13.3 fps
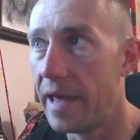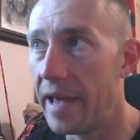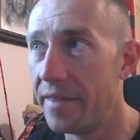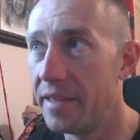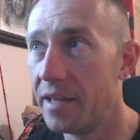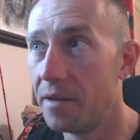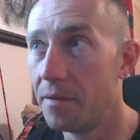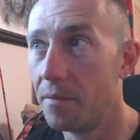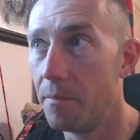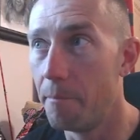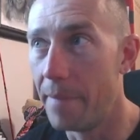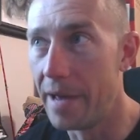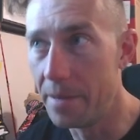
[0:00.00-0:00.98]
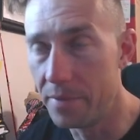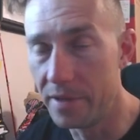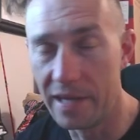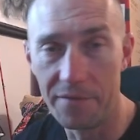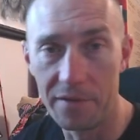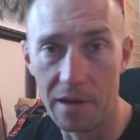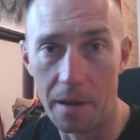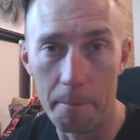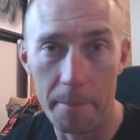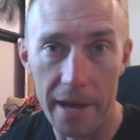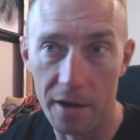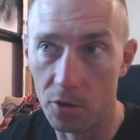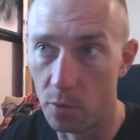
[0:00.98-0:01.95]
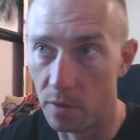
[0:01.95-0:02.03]
and then maybe even a
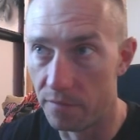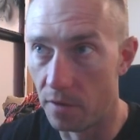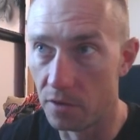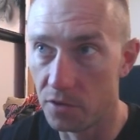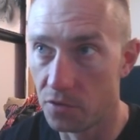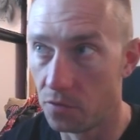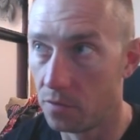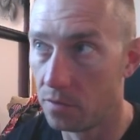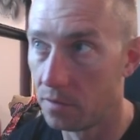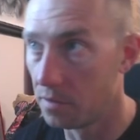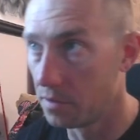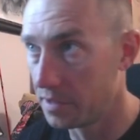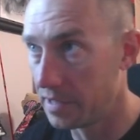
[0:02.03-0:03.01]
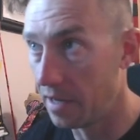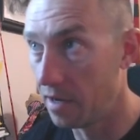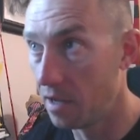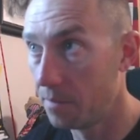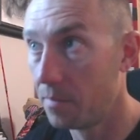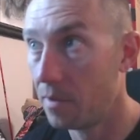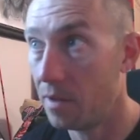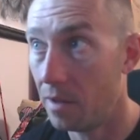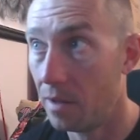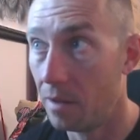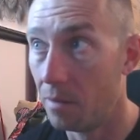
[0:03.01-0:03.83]
better reversal setup.